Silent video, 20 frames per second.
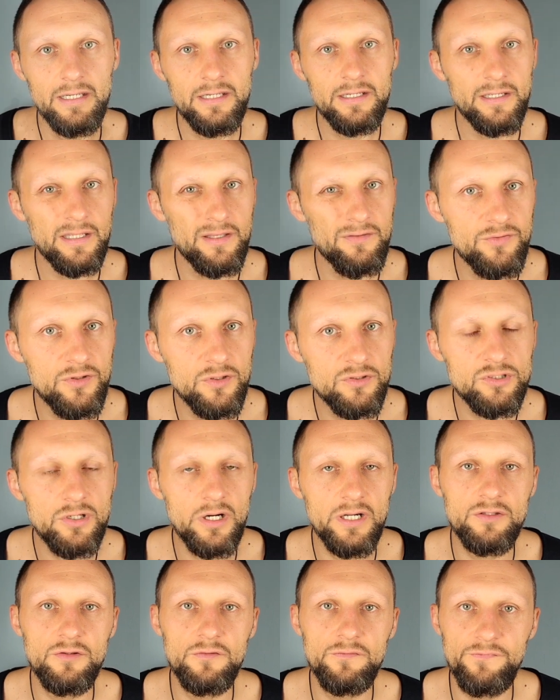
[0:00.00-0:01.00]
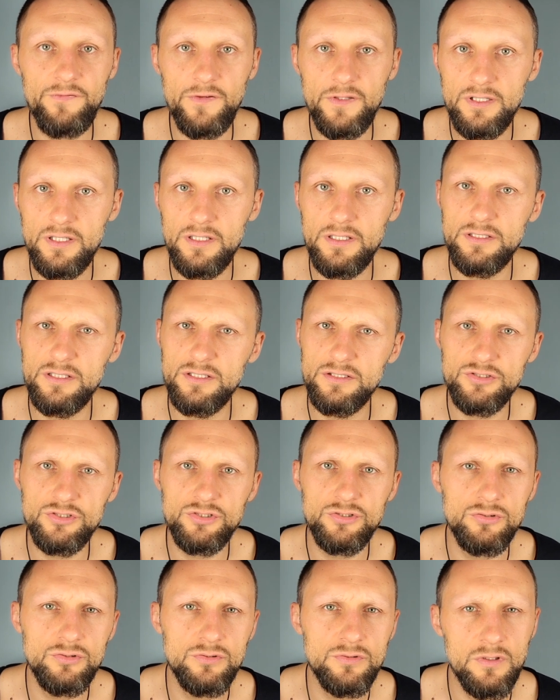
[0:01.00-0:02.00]
if you try to fit in
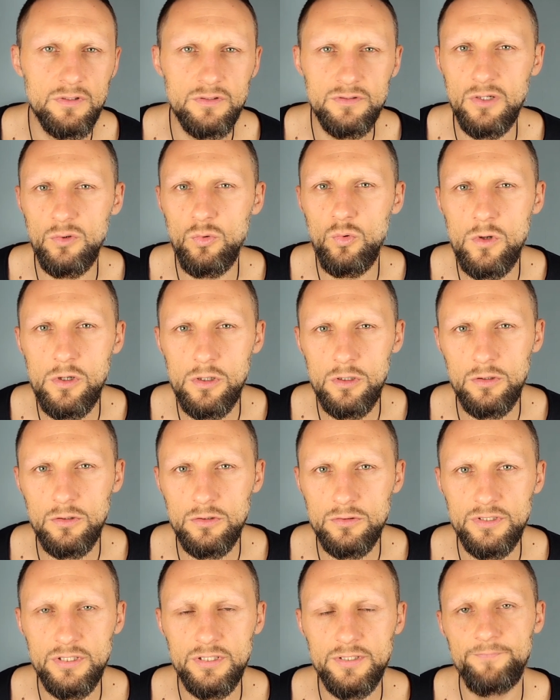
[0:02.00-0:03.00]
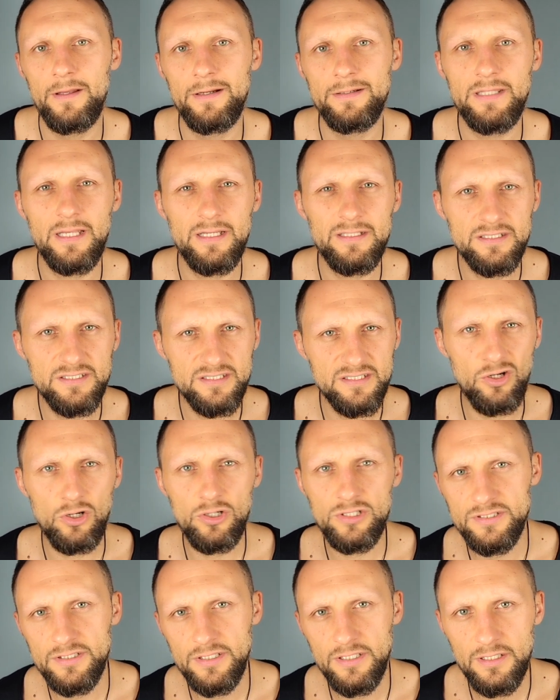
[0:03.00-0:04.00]
into the world that is
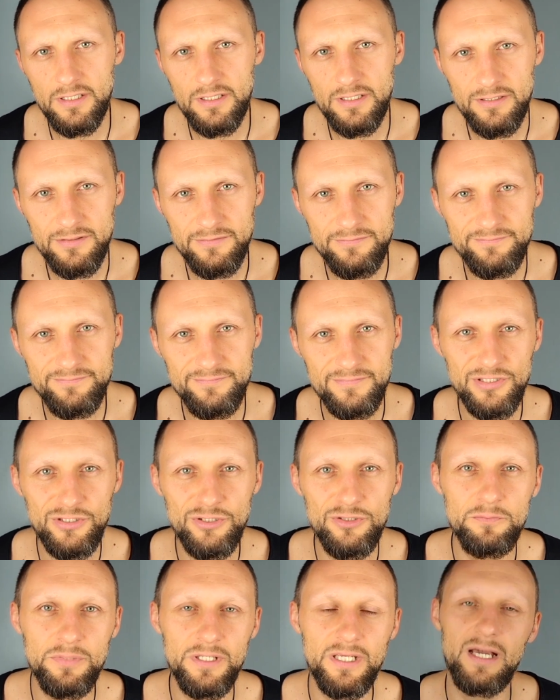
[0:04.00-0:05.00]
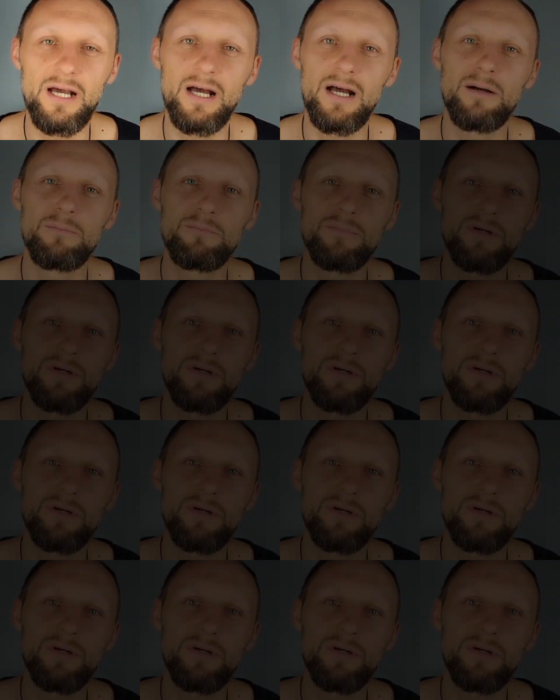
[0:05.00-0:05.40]
toxic, you become